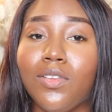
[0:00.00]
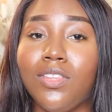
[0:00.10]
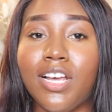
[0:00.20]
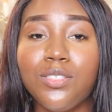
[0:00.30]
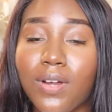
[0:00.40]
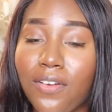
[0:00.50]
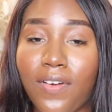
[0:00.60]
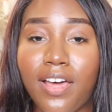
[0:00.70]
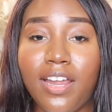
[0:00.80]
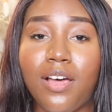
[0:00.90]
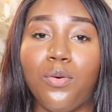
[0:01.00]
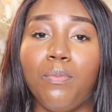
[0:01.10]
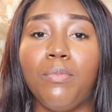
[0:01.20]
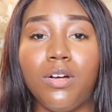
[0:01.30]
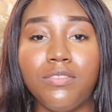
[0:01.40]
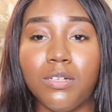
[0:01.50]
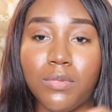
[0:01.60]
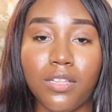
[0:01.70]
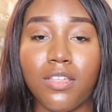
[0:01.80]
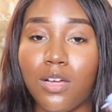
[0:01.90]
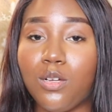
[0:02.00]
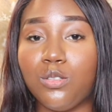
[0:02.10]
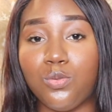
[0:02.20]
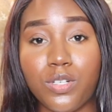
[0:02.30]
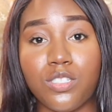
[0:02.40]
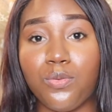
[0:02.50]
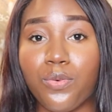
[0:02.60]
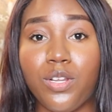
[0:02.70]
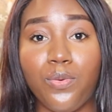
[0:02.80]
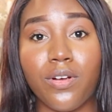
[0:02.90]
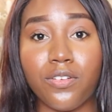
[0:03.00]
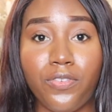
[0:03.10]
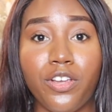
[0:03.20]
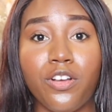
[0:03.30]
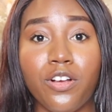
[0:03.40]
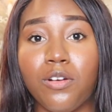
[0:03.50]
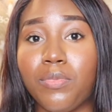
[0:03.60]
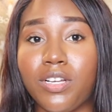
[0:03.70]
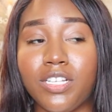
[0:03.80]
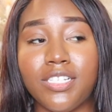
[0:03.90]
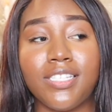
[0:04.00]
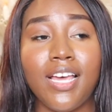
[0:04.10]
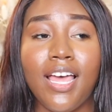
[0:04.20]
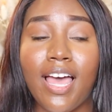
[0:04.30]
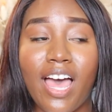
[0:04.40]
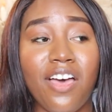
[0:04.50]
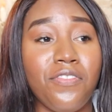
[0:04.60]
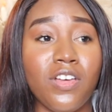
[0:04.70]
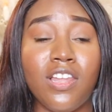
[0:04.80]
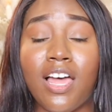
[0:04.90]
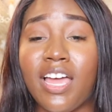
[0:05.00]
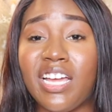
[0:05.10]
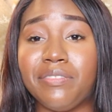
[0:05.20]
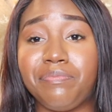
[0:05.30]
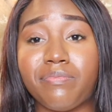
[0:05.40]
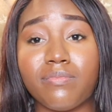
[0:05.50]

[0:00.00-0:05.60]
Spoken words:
that's when I found out month-to-month goals wasn't really working for you, girl, because I felt like